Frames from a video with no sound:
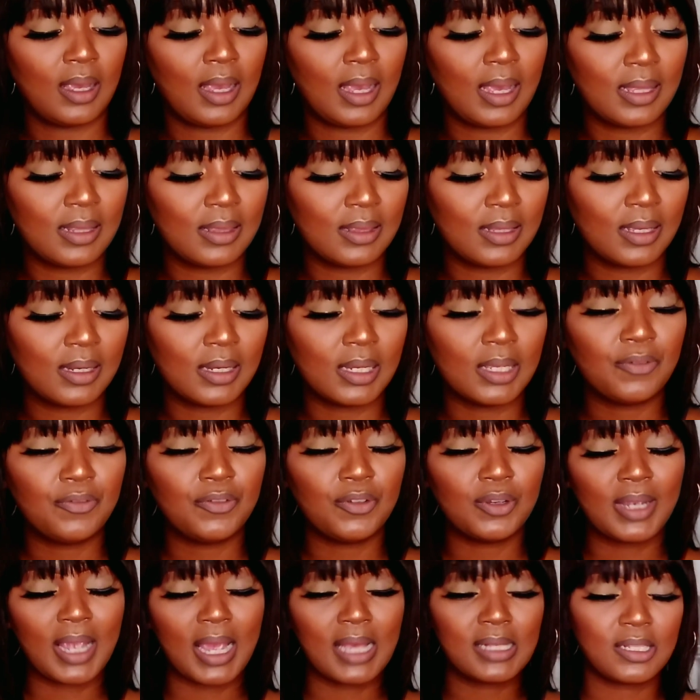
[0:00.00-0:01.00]
And then if
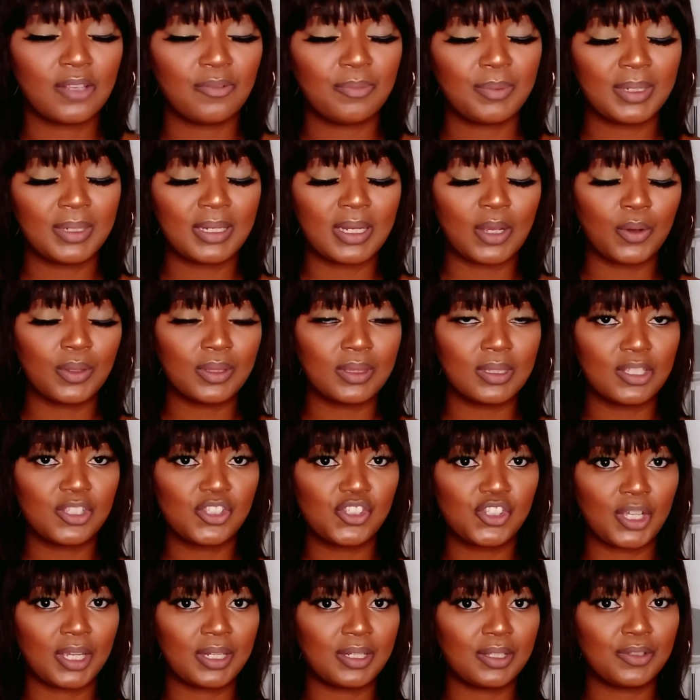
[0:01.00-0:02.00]
you guys have been on this
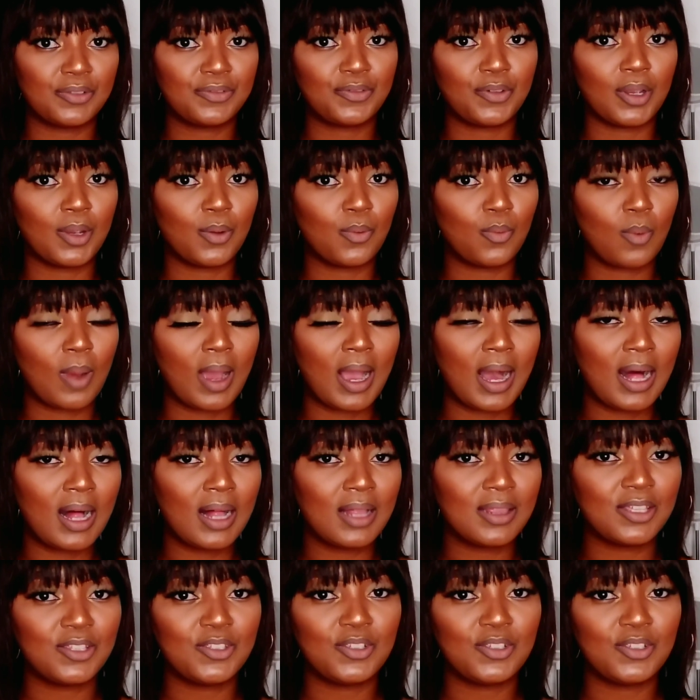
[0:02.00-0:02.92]
channel for a while,